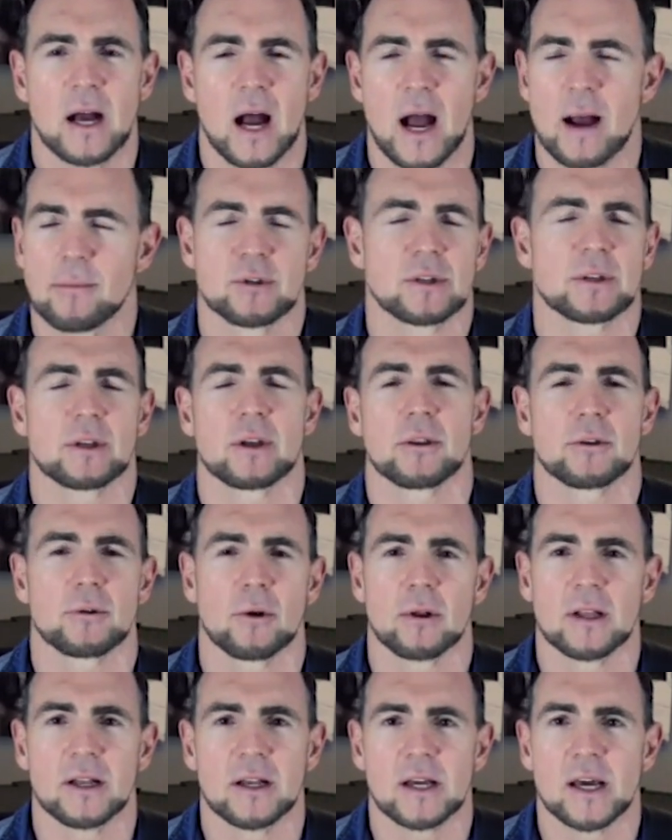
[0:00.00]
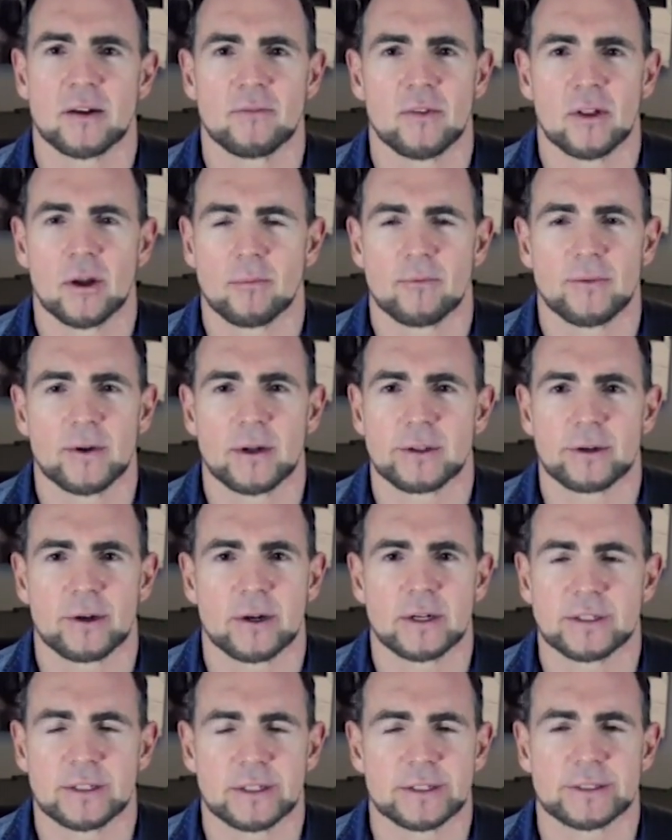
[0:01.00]
I'm just going to throw a little envelope filter
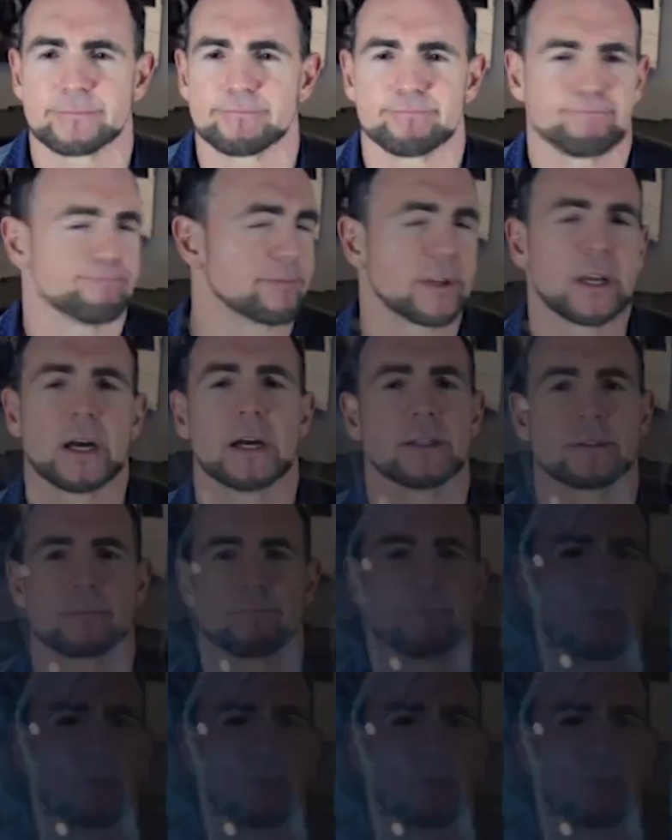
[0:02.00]
in just because.